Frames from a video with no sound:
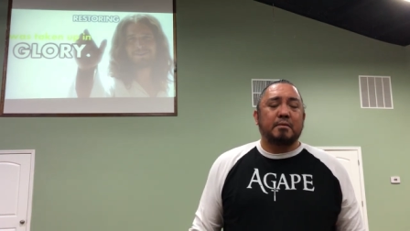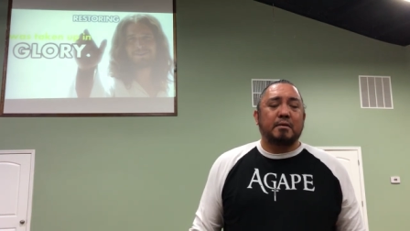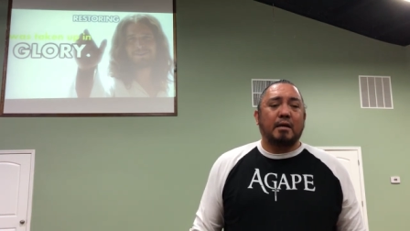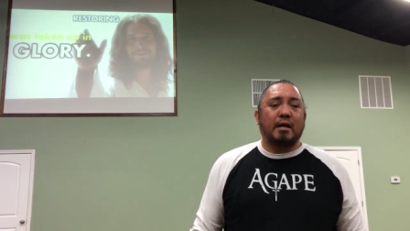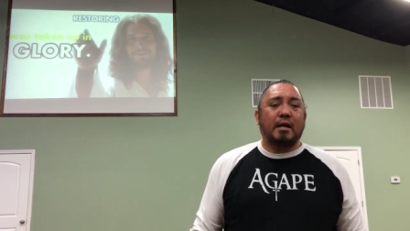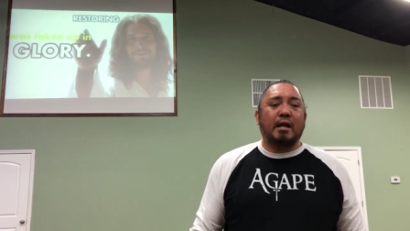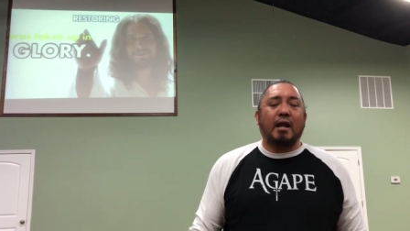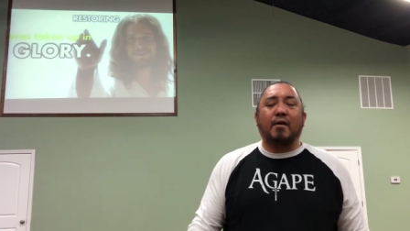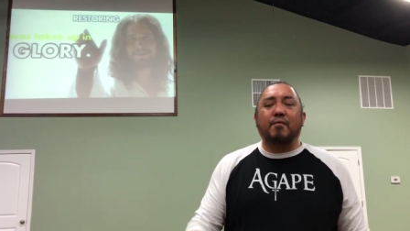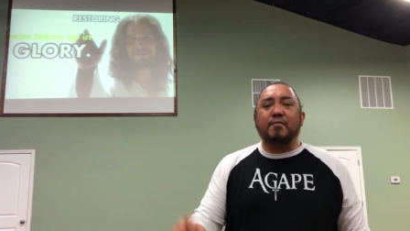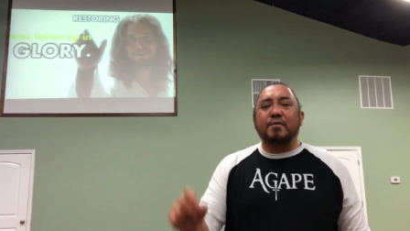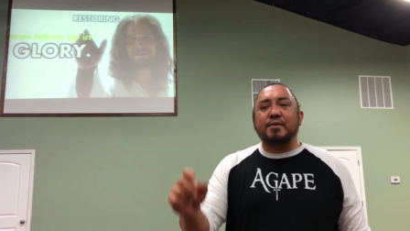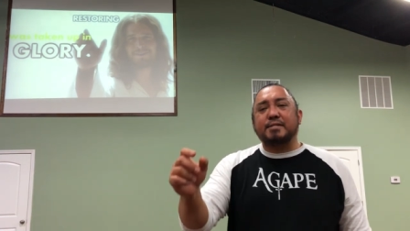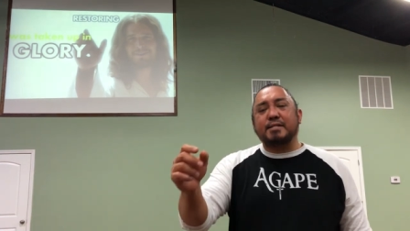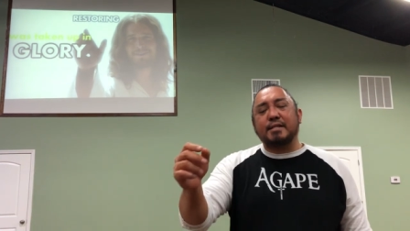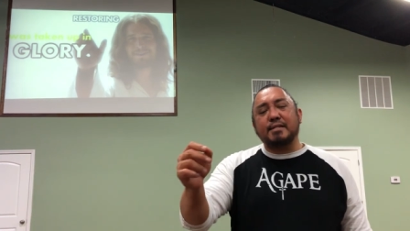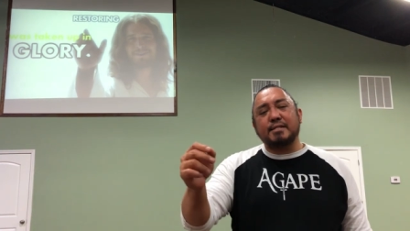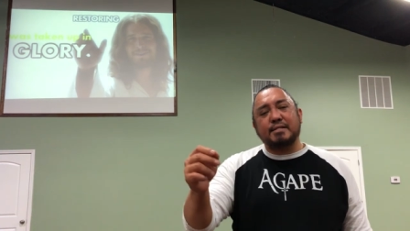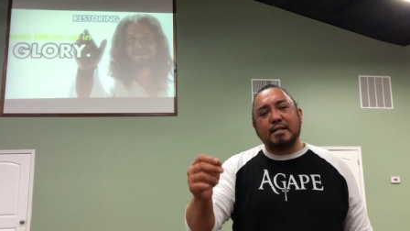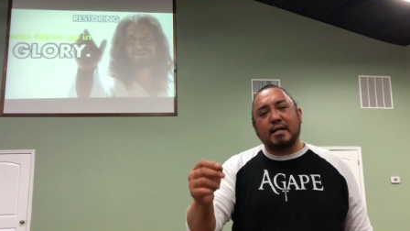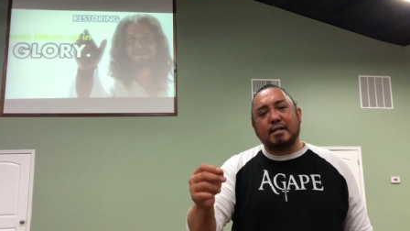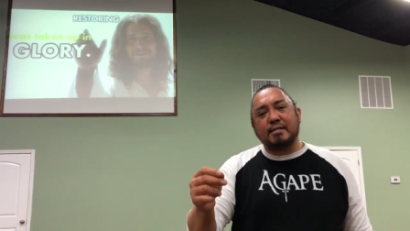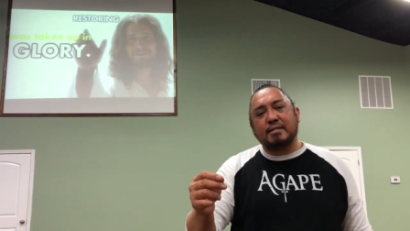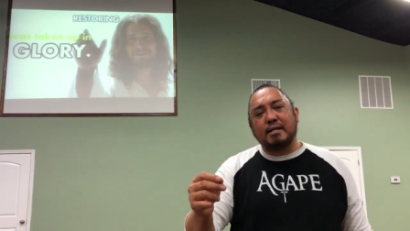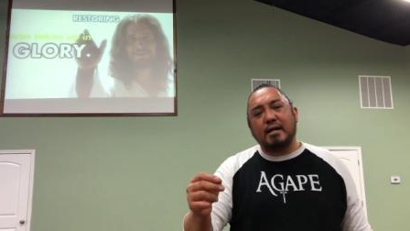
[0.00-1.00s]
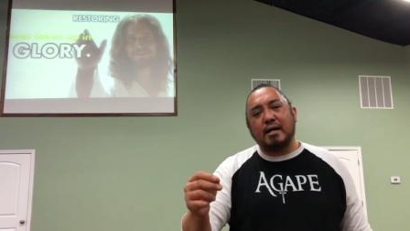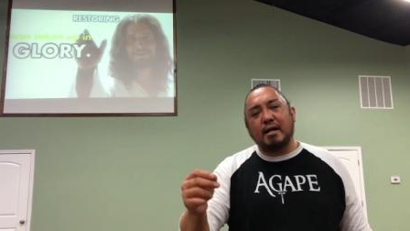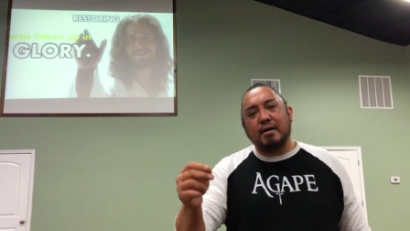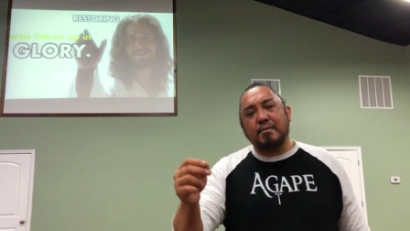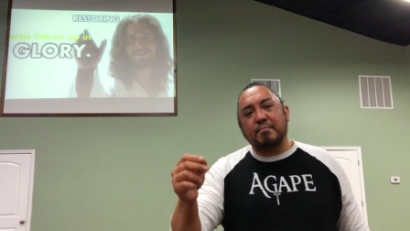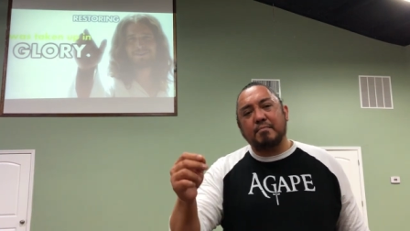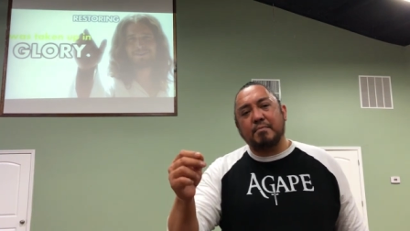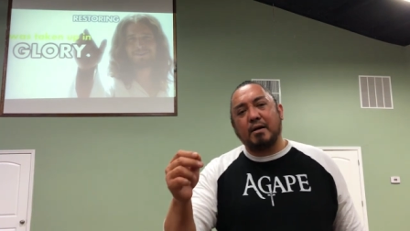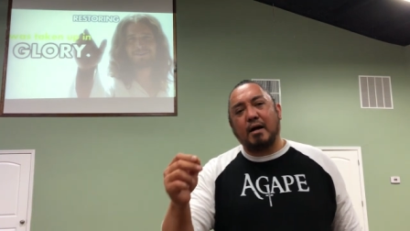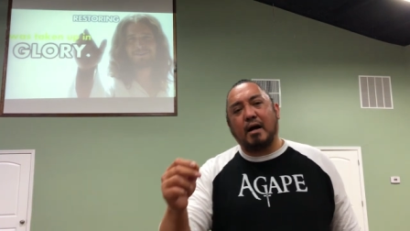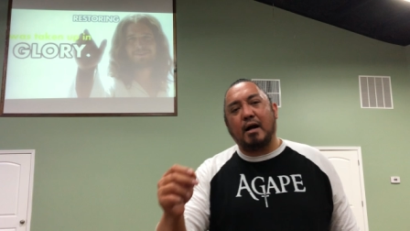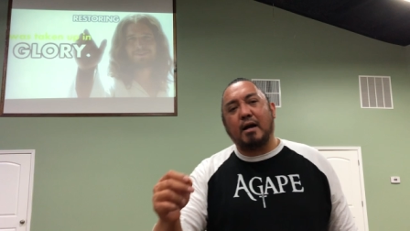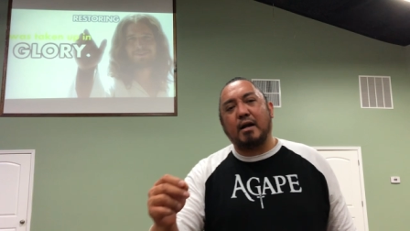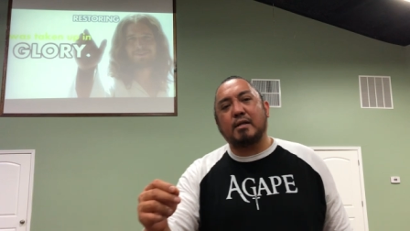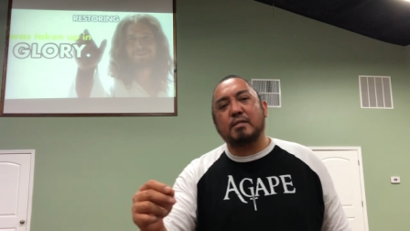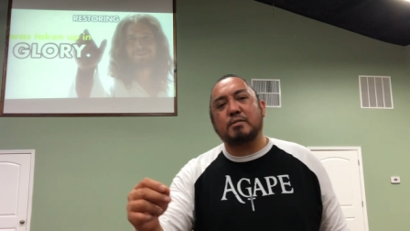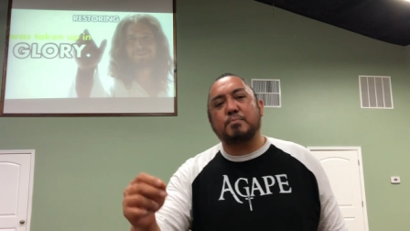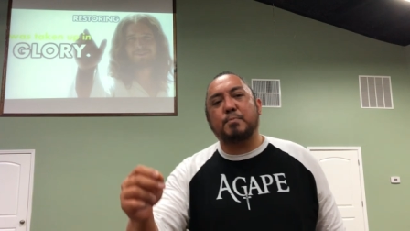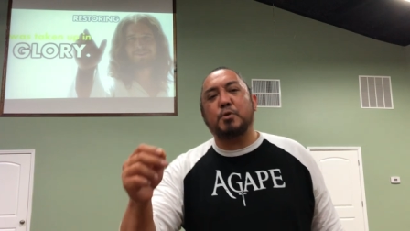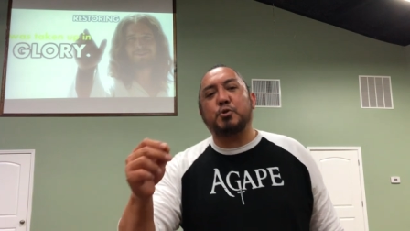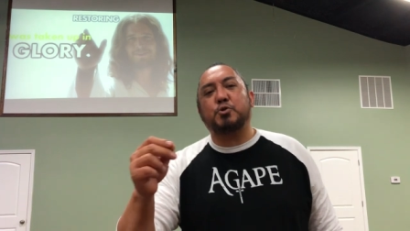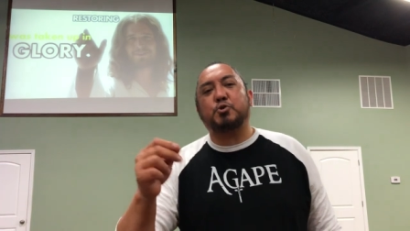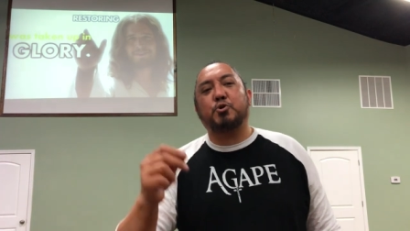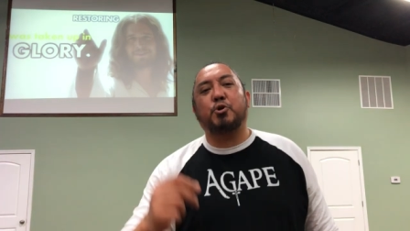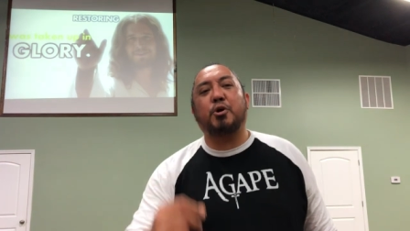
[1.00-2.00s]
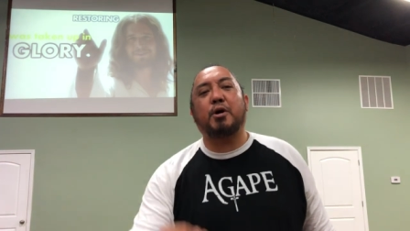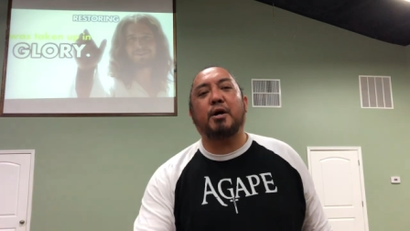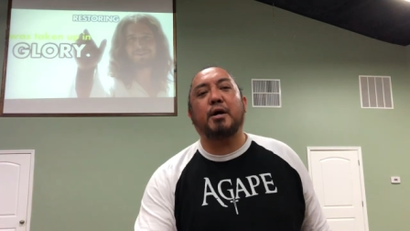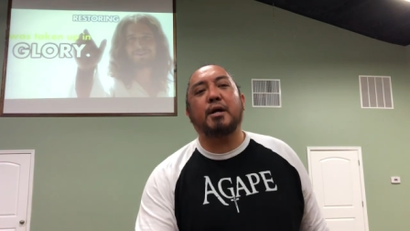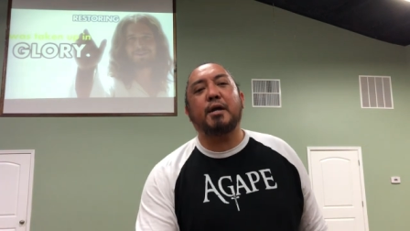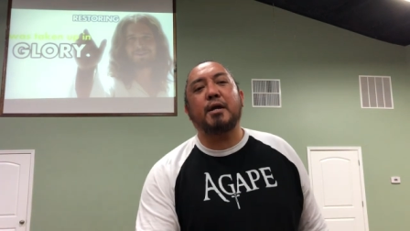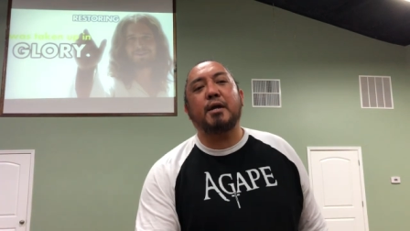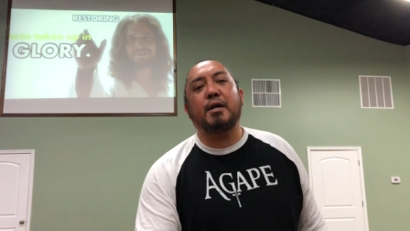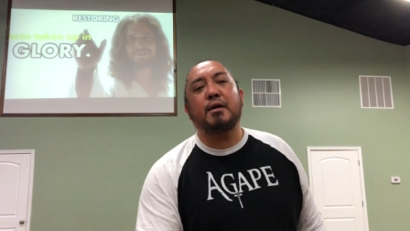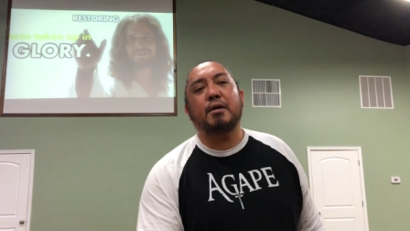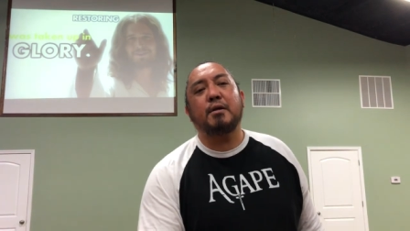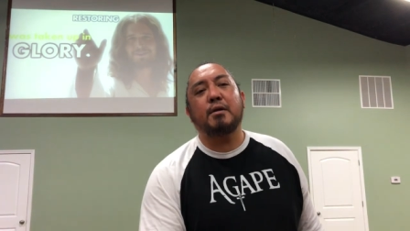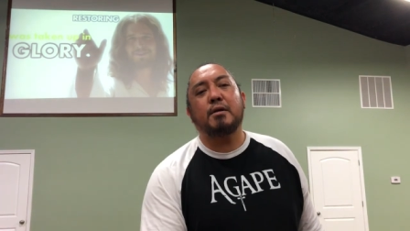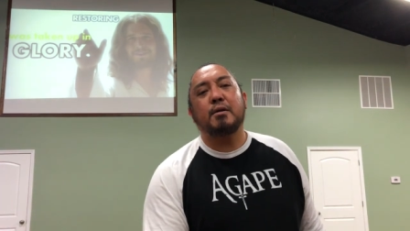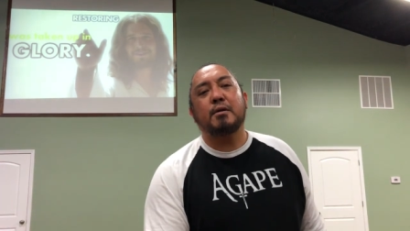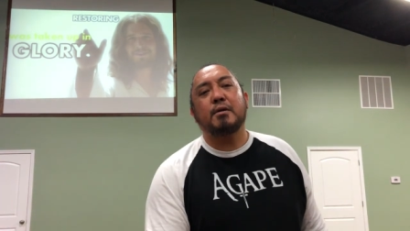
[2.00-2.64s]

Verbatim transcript: And ever since that time, God has been trying